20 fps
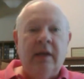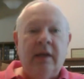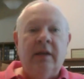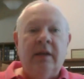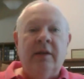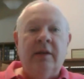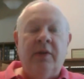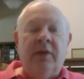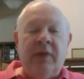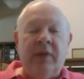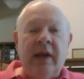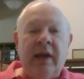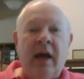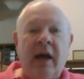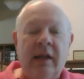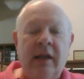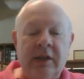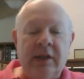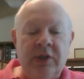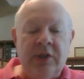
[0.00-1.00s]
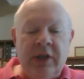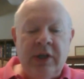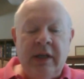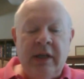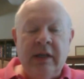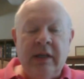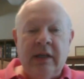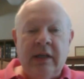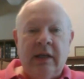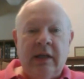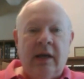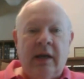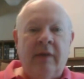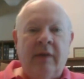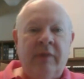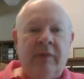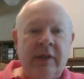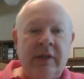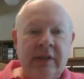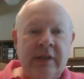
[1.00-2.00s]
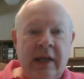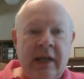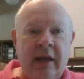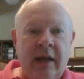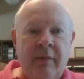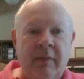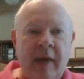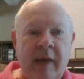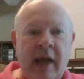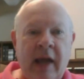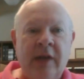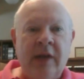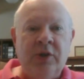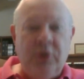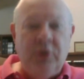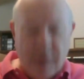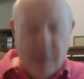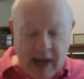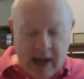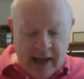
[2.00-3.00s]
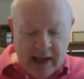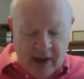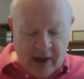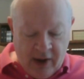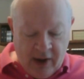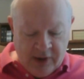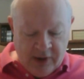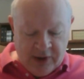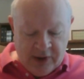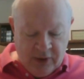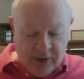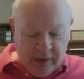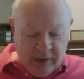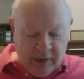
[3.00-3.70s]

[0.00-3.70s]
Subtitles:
The theology of this hymn, as you might also